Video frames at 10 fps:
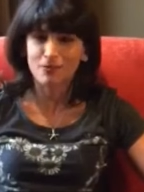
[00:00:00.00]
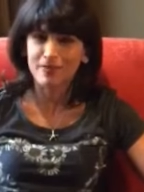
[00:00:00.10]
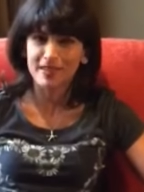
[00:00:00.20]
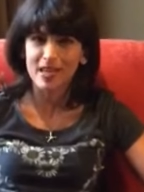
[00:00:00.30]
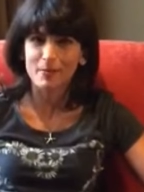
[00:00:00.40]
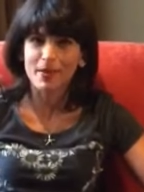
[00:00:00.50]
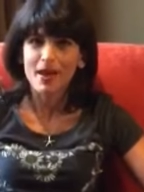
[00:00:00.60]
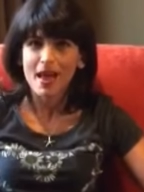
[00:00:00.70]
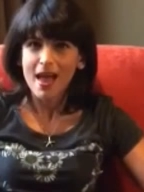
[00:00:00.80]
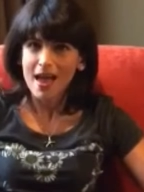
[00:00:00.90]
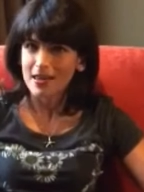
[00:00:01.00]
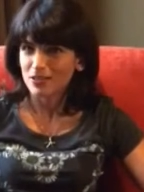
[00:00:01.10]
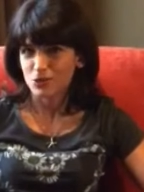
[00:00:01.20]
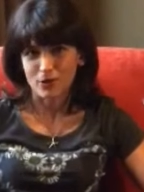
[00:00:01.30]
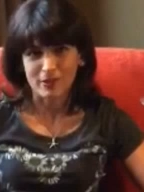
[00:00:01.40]
your feet up, and
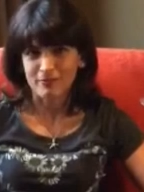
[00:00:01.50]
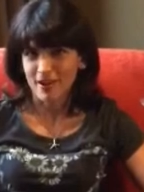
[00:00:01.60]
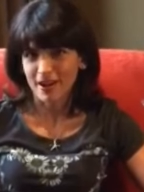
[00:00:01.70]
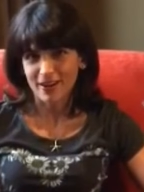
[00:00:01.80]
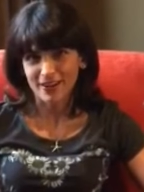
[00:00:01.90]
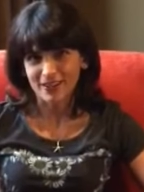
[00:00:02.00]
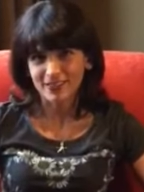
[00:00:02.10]
enjoy the fire.